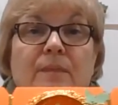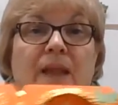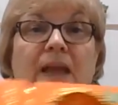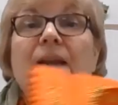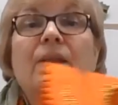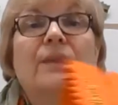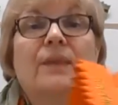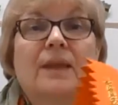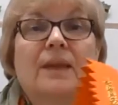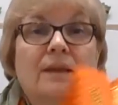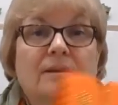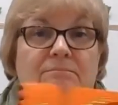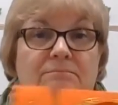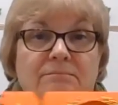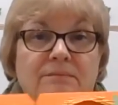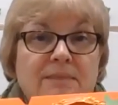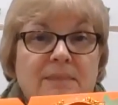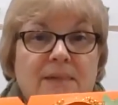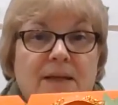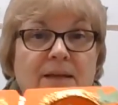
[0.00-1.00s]
anything.
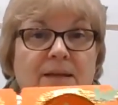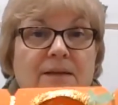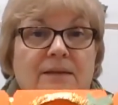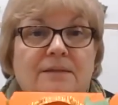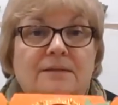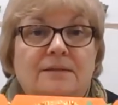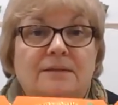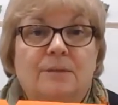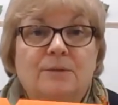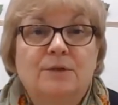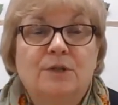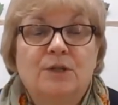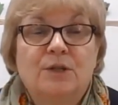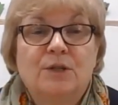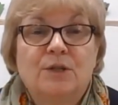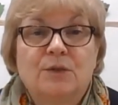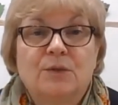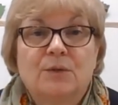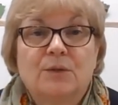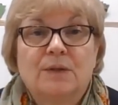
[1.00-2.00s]
It's up to
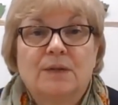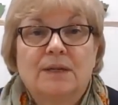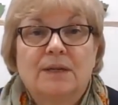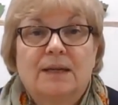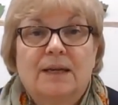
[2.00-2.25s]
you.